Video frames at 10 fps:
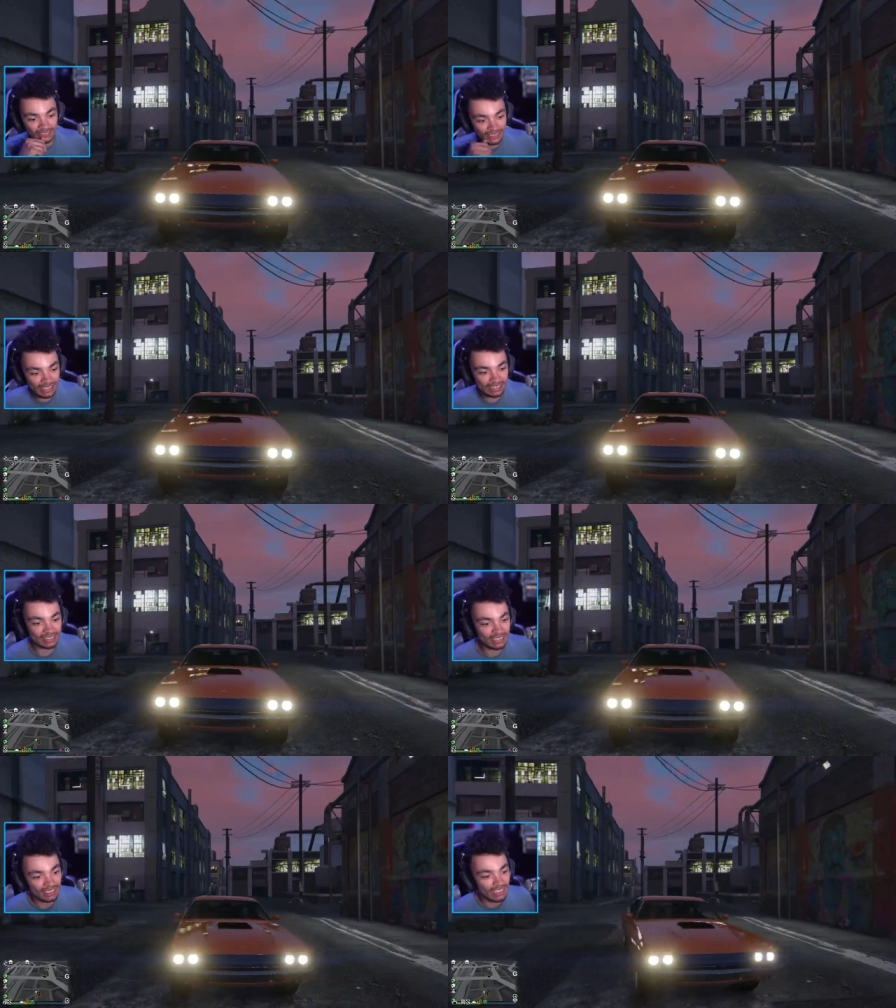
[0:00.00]
At
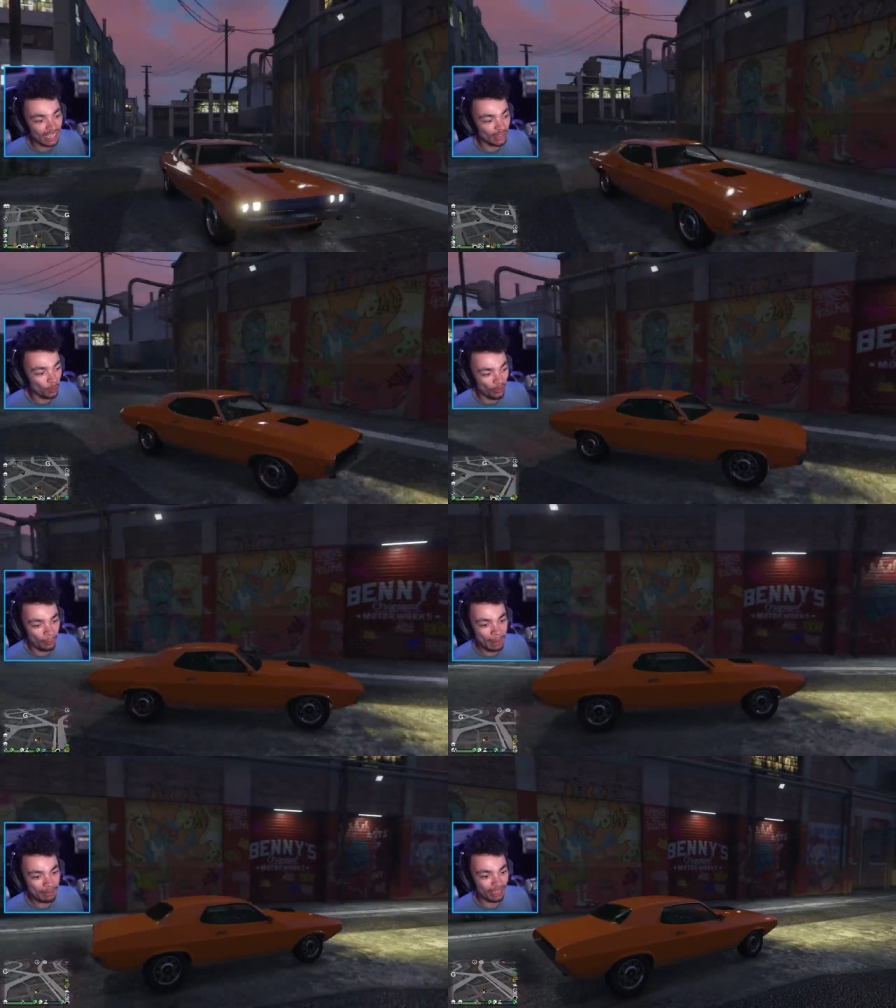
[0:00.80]
least the one
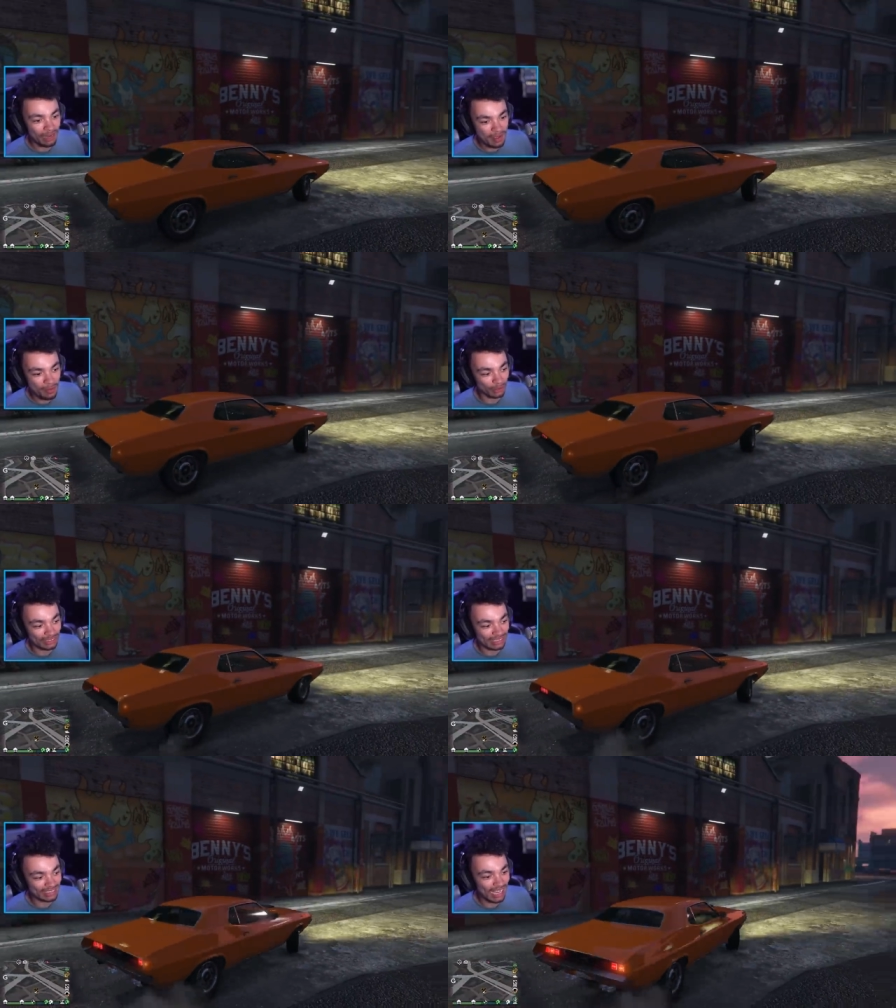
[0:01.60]
that people are going to be most
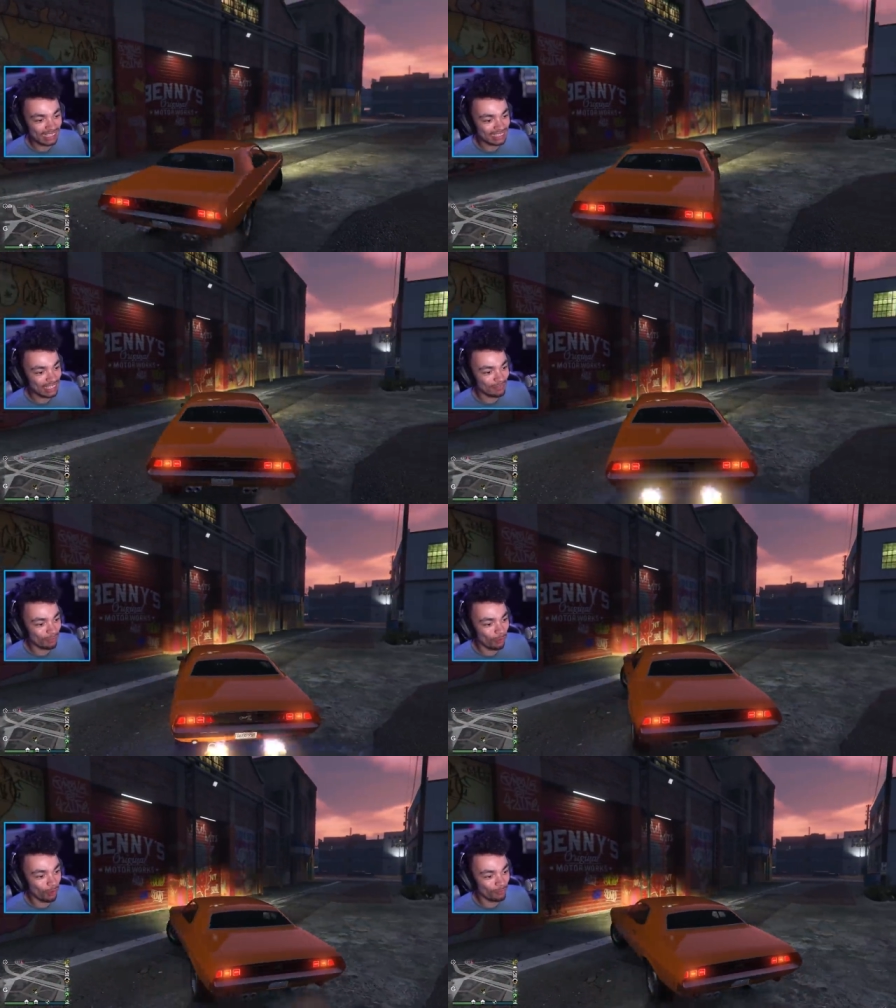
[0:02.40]
excited
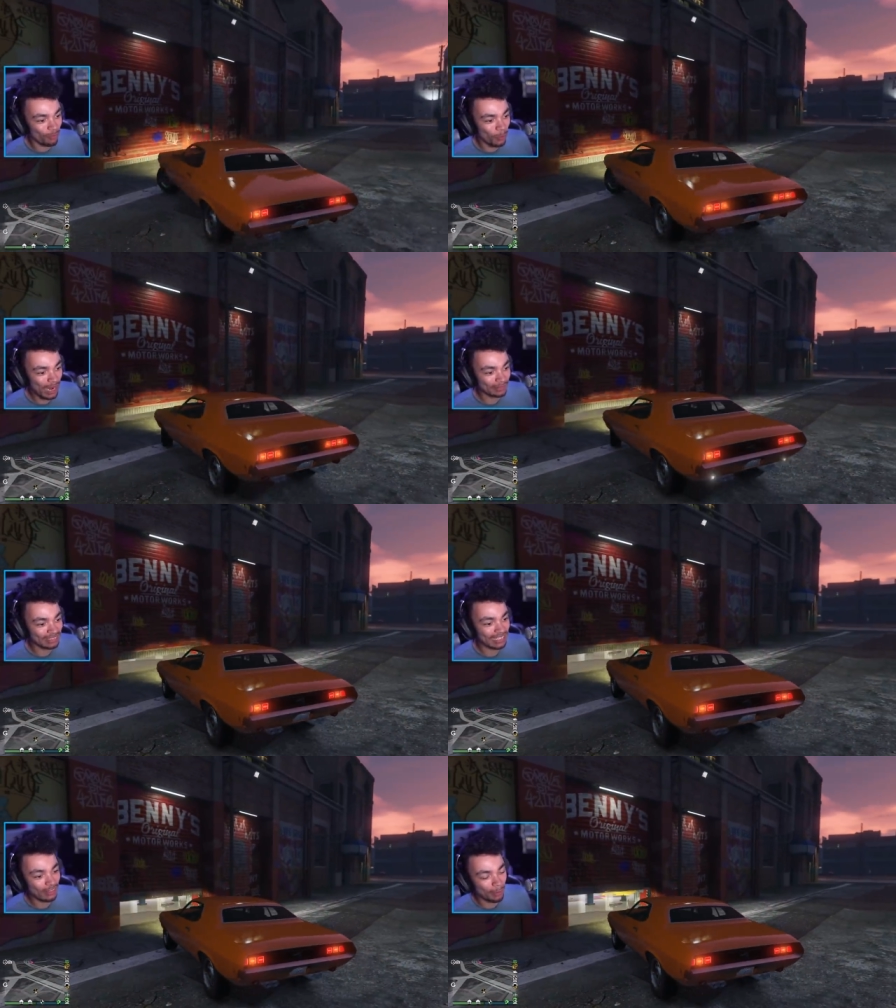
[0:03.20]
for. From what I've
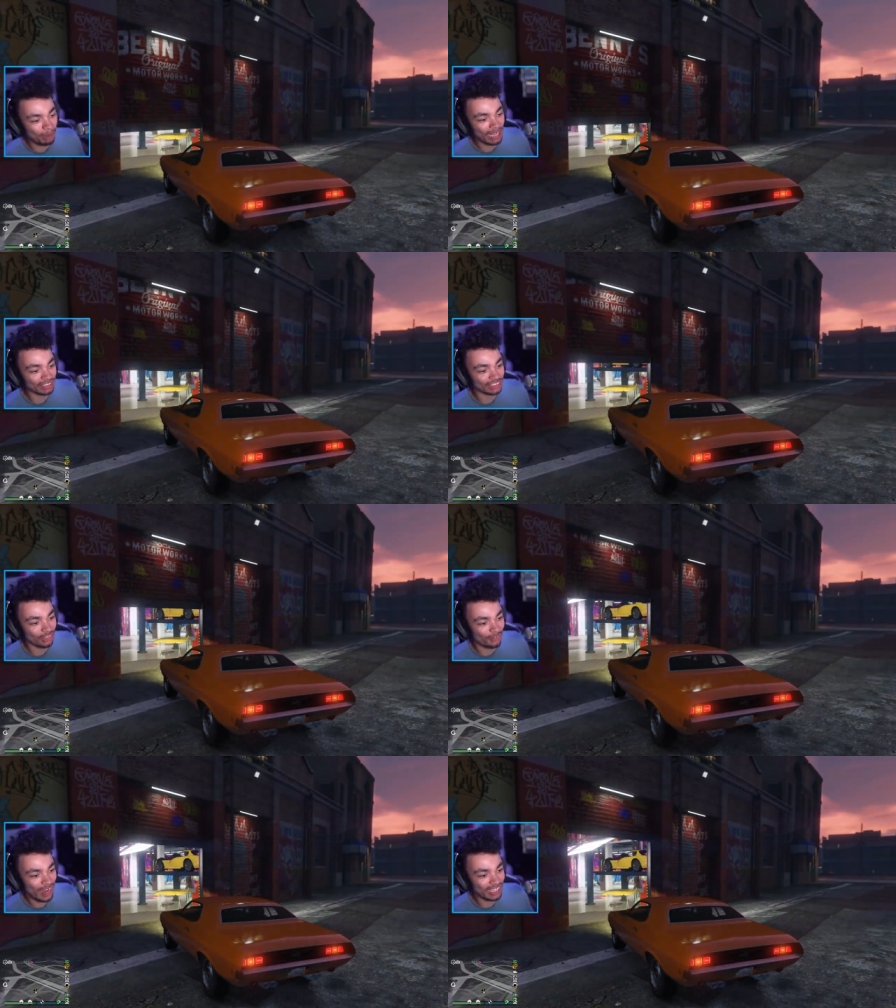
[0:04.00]
seen on the pictures
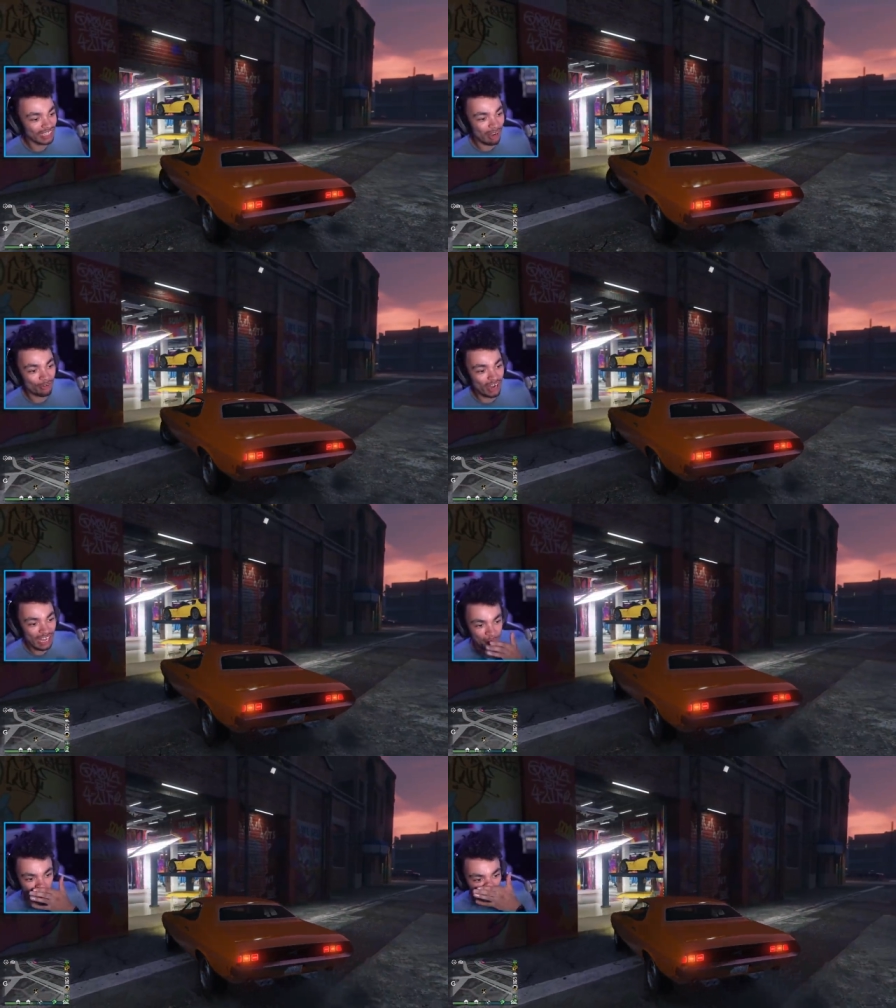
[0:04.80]
already,
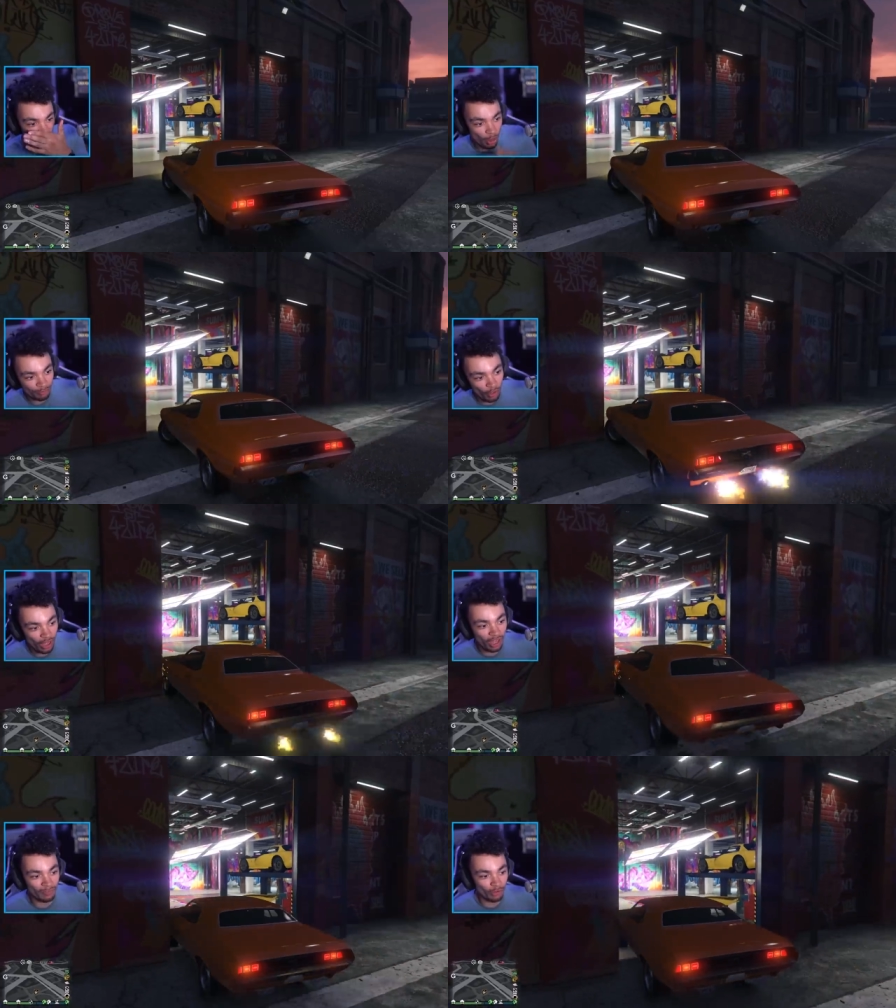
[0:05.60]
already I've been trying to
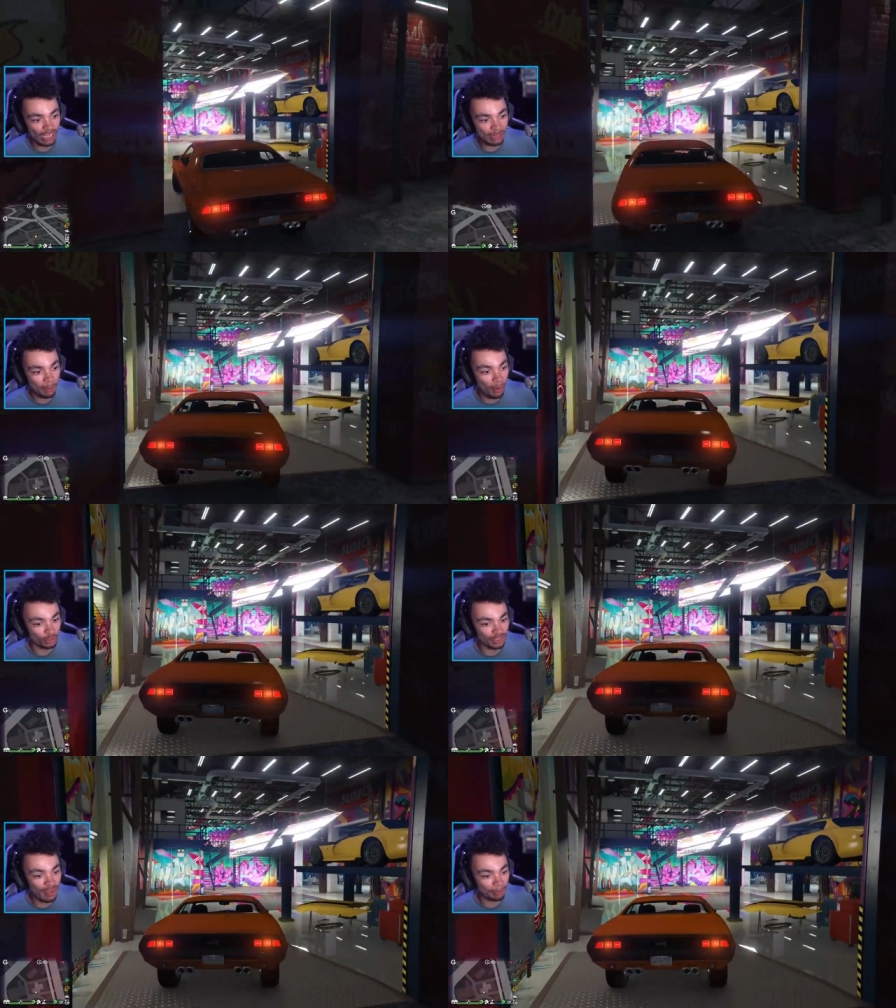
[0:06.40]
avo avoid most of it.